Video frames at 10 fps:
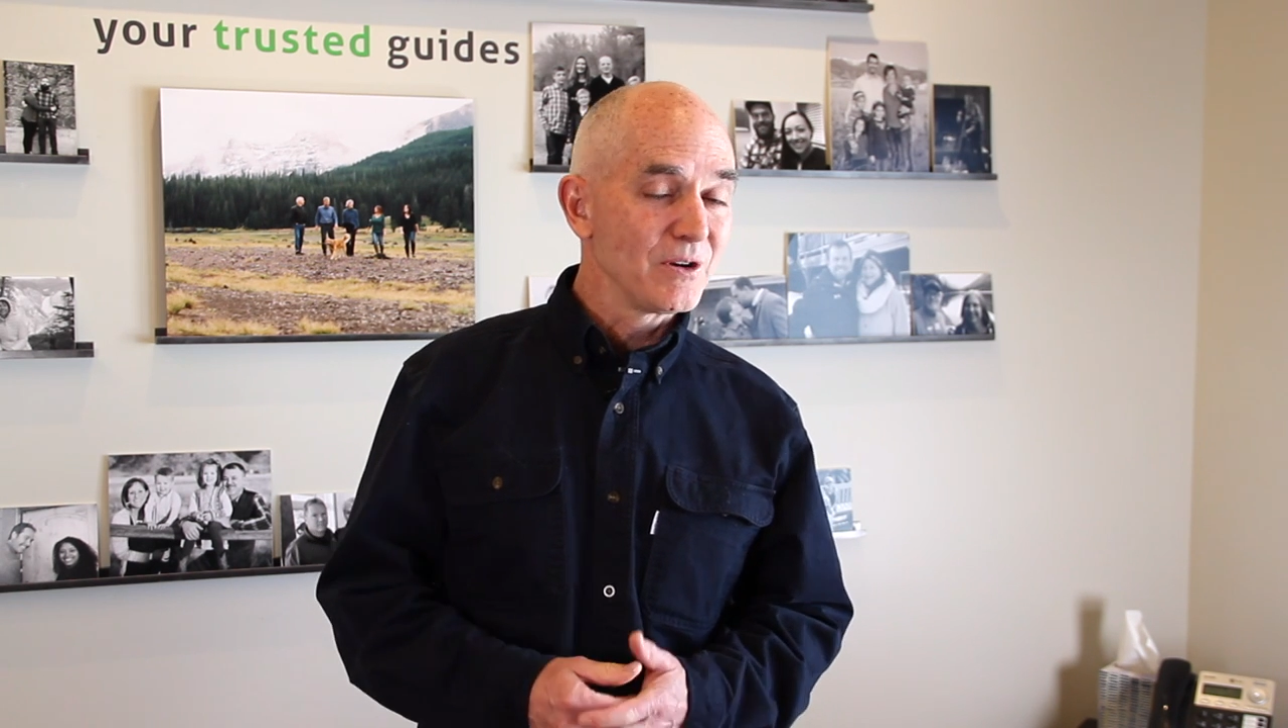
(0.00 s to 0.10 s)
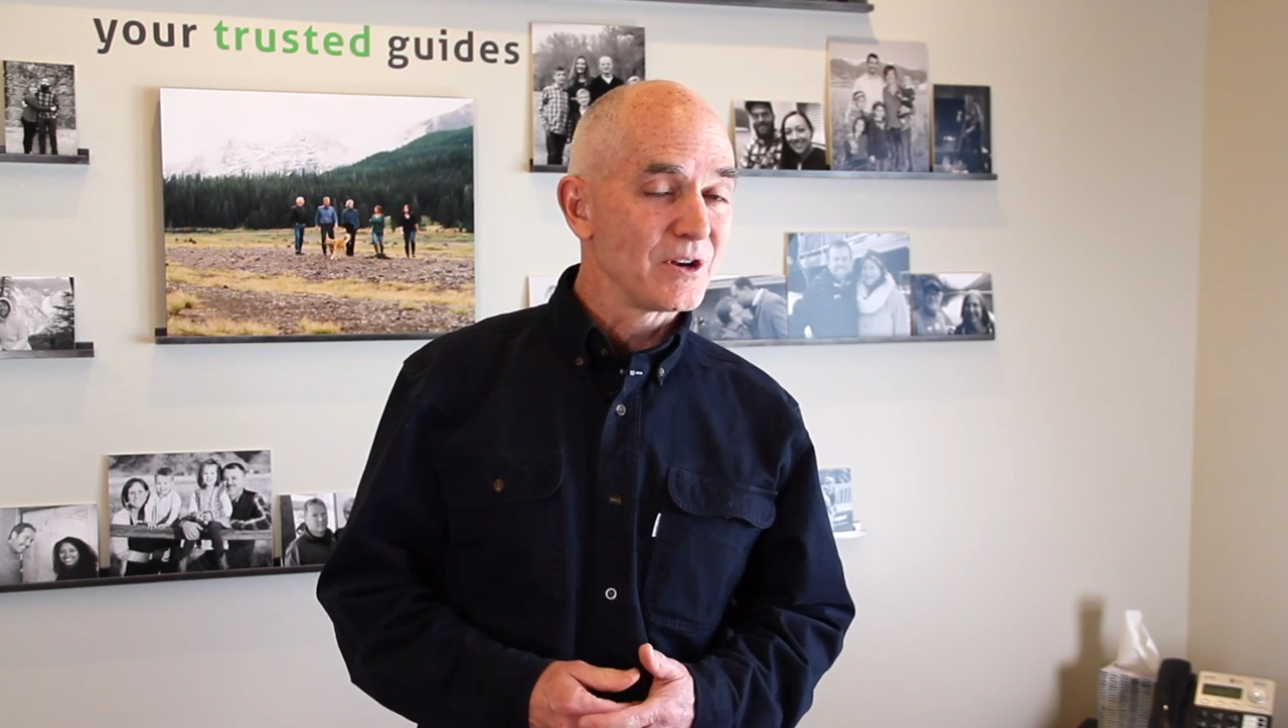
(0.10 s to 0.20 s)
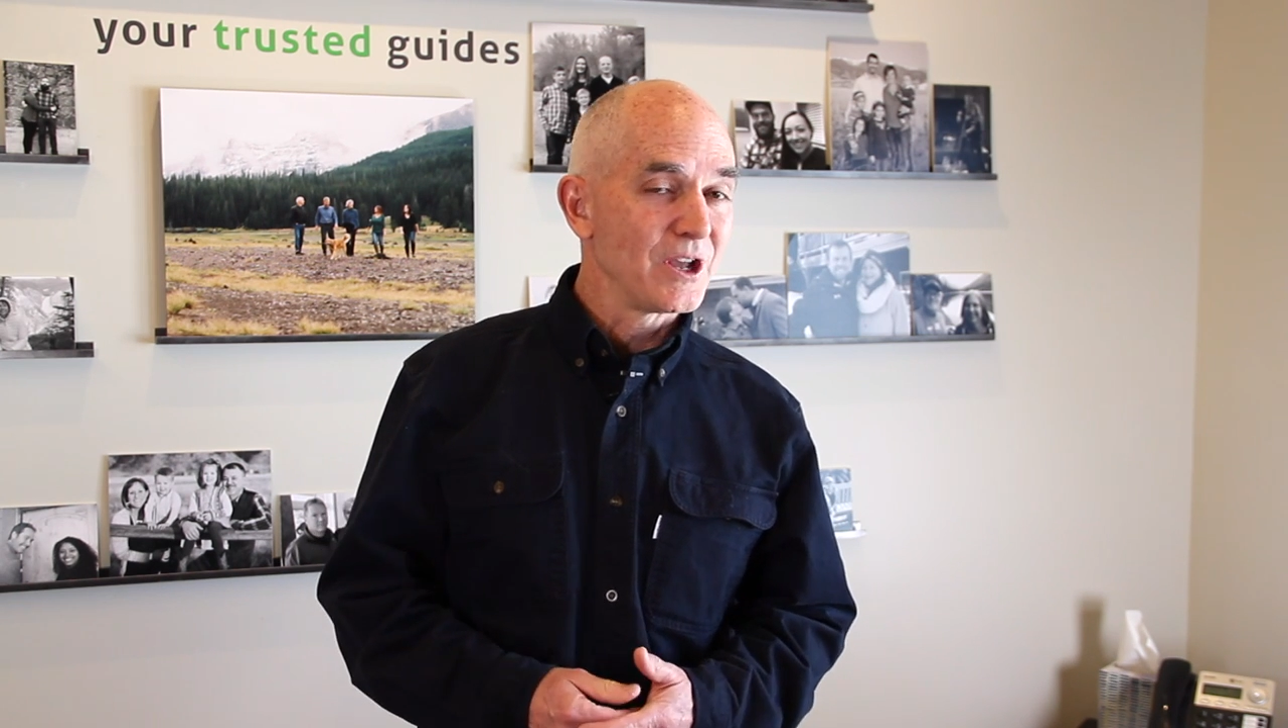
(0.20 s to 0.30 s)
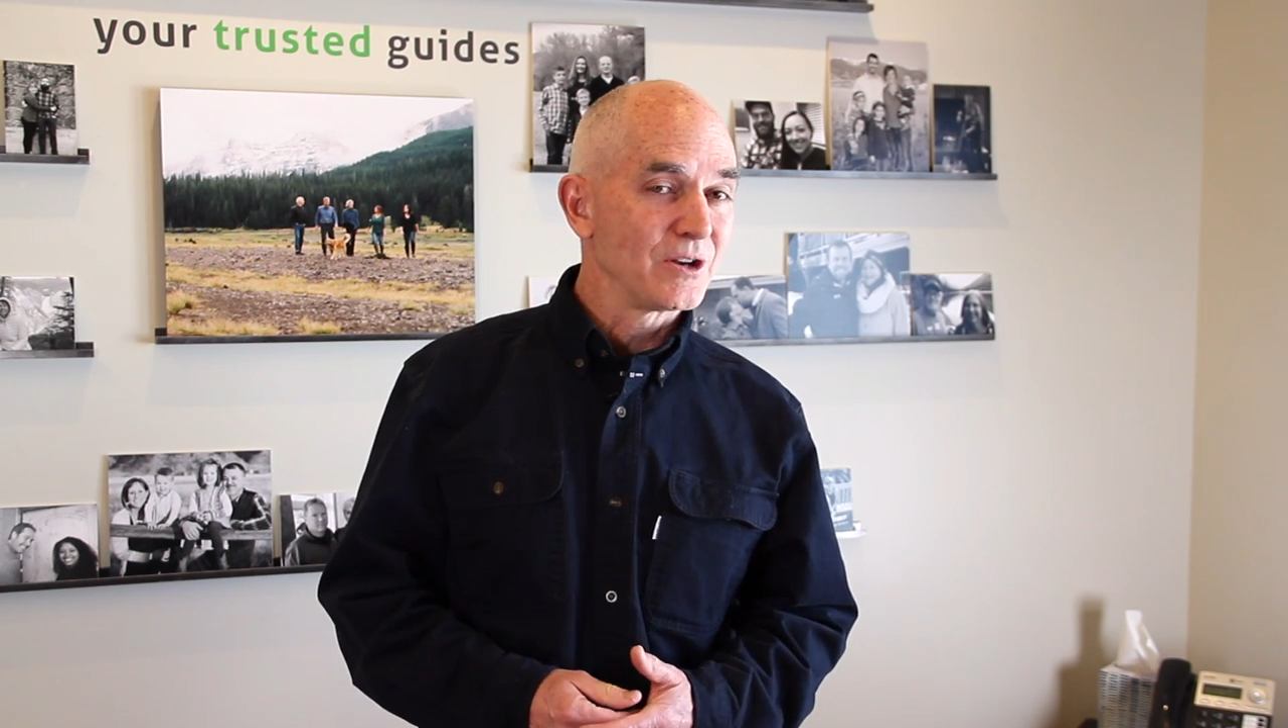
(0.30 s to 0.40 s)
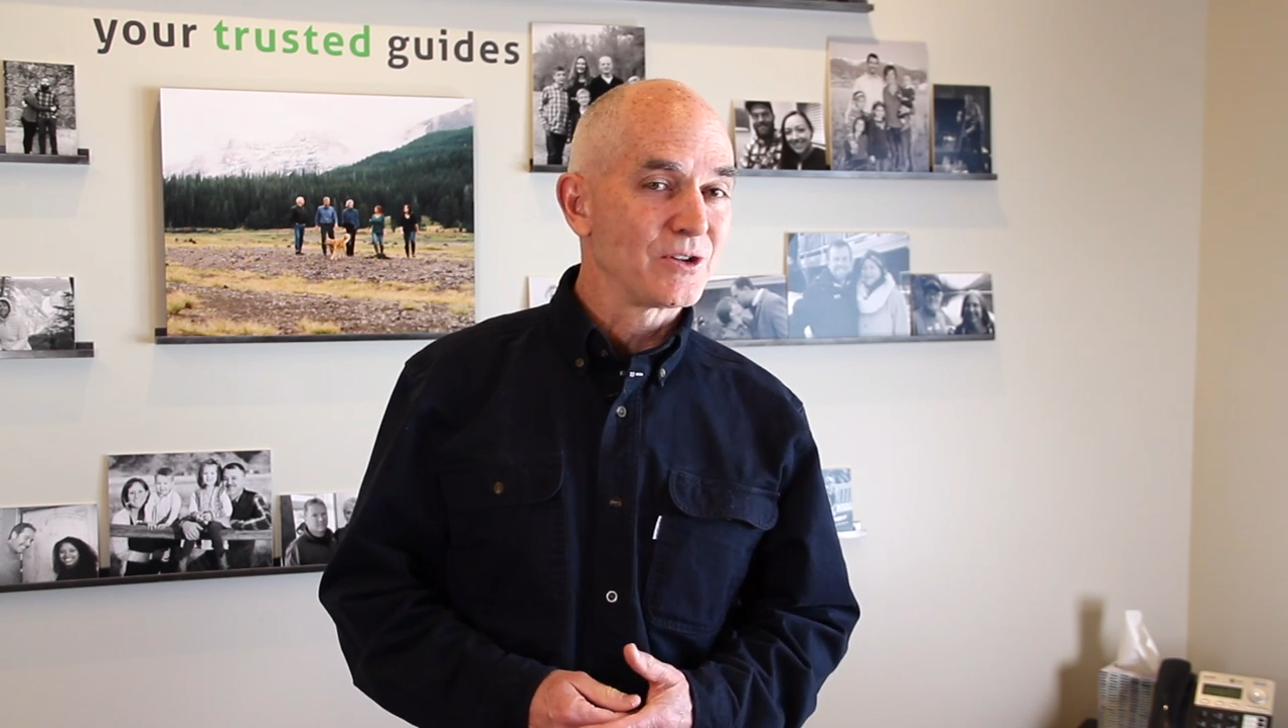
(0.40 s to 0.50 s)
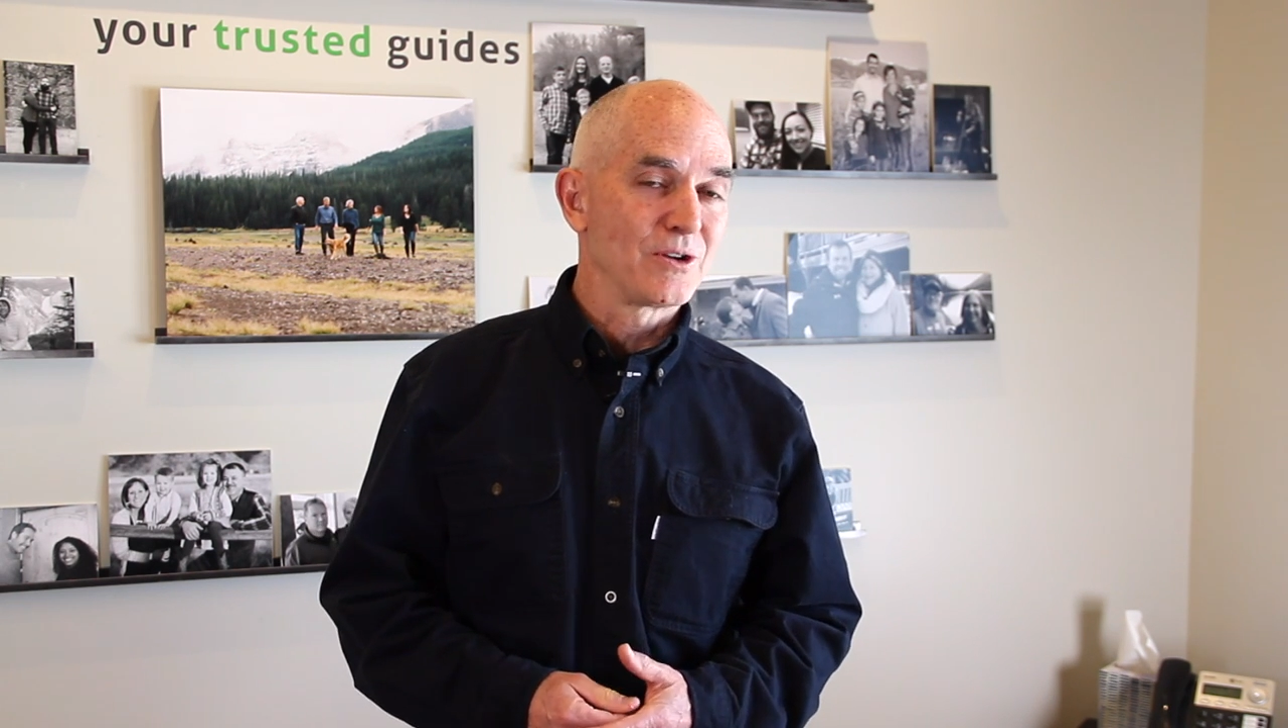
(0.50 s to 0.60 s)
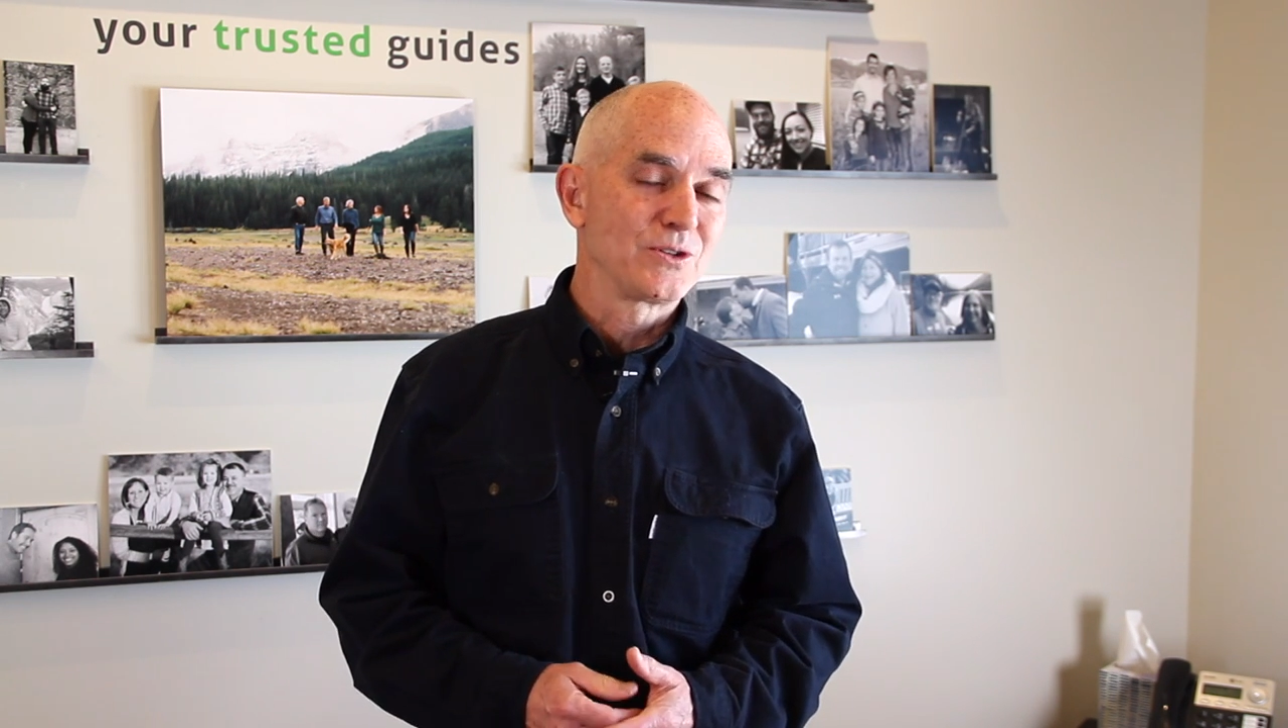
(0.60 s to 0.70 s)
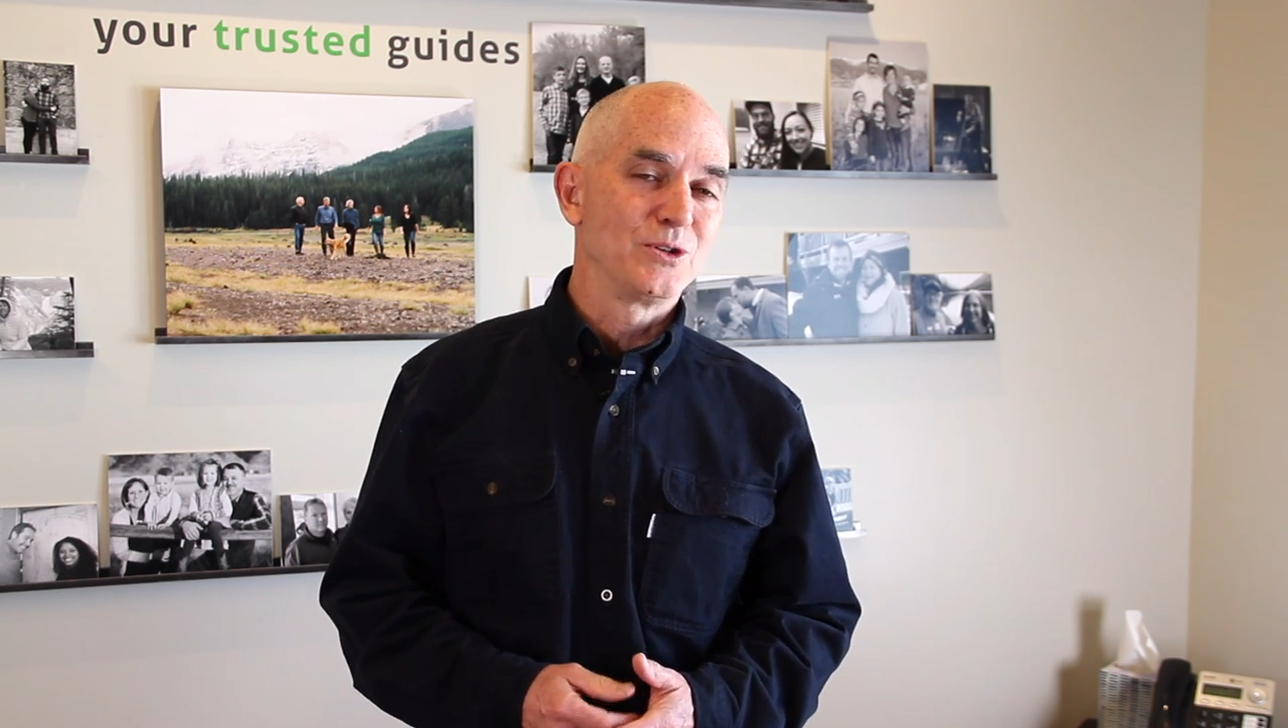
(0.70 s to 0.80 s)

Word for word: today to talk